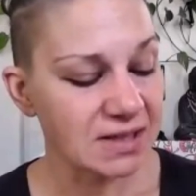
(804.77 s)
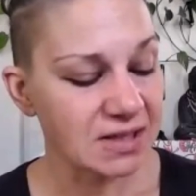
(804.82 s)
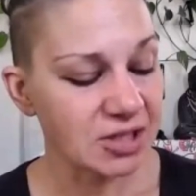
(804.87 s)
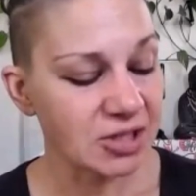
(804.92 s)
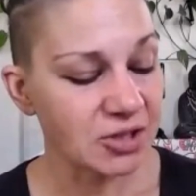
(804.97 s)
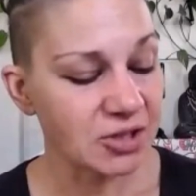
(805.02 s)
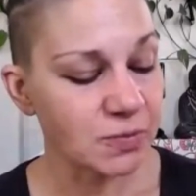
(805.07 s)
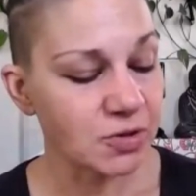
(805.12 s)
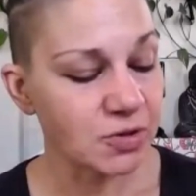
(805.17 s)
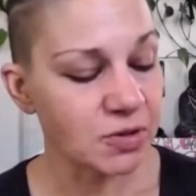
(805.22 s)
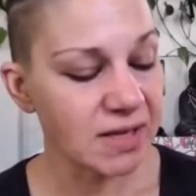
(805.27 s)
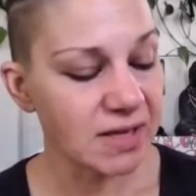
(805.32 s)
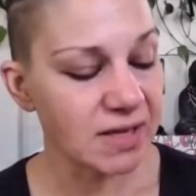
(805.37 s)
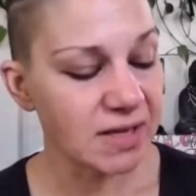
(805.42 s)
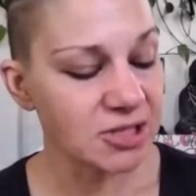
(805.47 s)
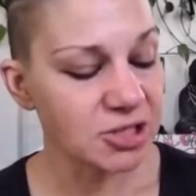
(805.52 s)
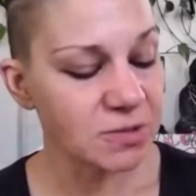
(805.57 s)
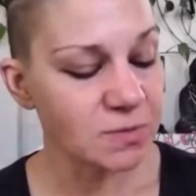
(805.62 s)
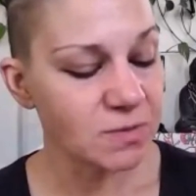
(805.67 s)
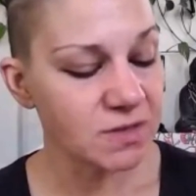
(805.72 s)
The
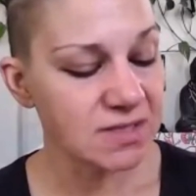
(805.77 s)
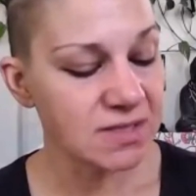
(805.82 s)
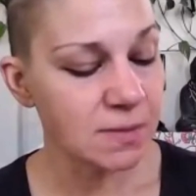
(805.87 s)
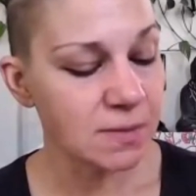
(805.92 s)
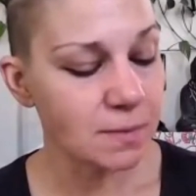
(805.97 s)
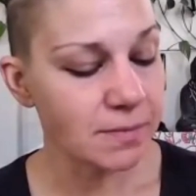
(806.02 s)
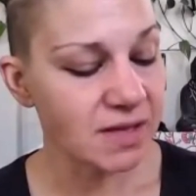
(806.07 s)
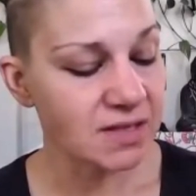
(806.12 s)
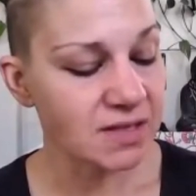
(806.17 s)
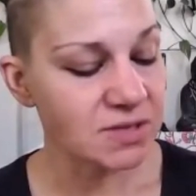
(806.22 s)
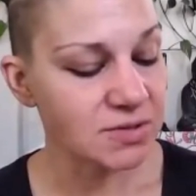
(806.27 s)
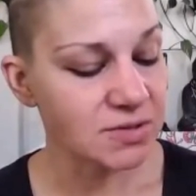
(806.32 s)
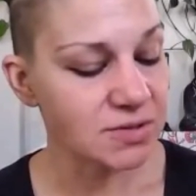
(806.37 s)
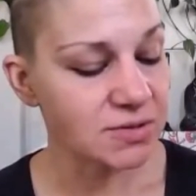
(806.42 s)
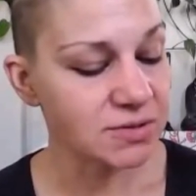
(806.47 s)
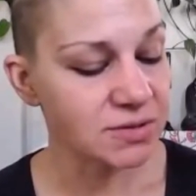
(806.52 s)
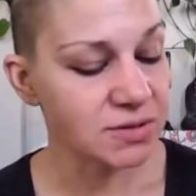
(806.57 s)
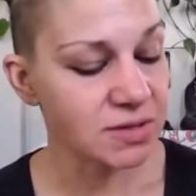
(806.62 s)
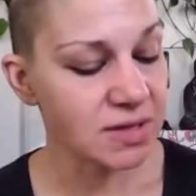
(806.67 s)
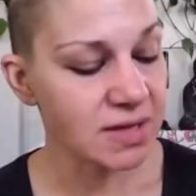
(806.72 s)
communication wasn't
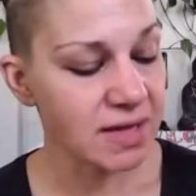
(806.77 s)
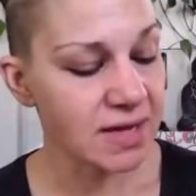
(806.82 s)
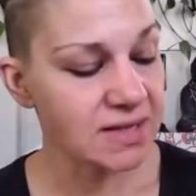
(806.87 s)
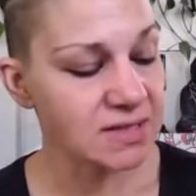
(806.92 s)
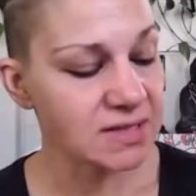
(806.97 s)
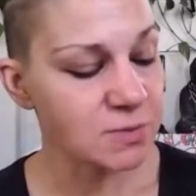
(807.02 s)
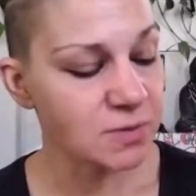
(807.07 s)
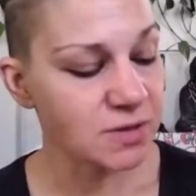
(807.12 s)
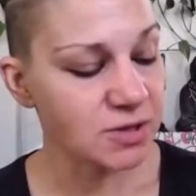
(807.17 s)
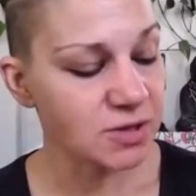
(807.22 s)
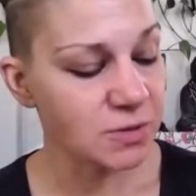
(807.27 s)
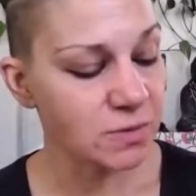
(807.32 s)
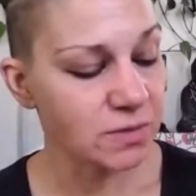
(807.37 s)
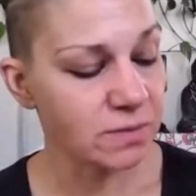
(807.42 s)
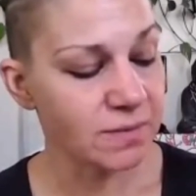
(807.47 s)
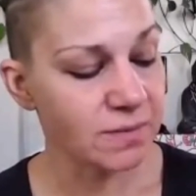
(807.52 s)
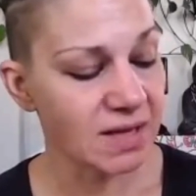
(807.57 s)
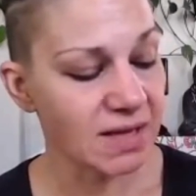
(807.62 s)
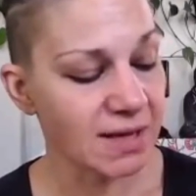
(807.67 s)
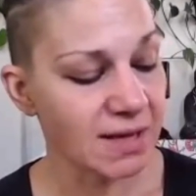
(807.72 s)
mental, as with you and
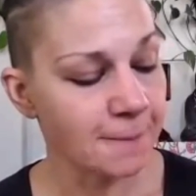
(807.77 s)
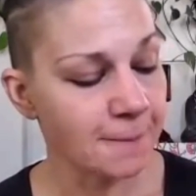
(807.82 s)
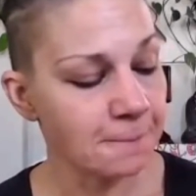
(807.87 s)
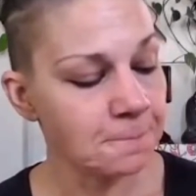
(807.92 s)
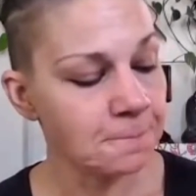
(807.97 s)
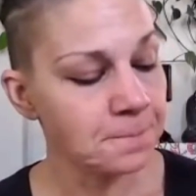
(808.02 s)
me.